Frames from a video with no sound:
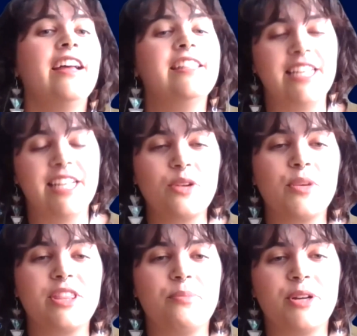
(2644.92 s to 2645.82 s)
dealing
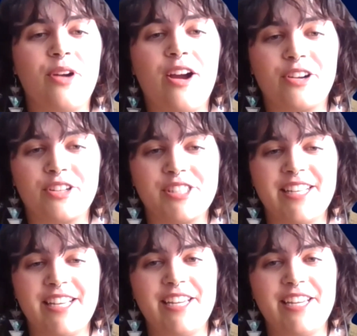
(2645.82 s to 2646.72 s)
with the
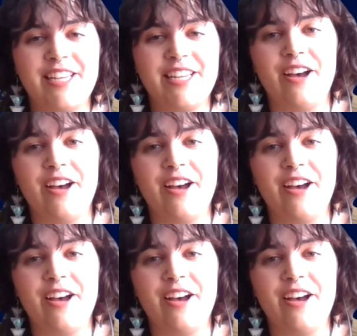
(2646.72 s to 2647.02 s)
bureaucracy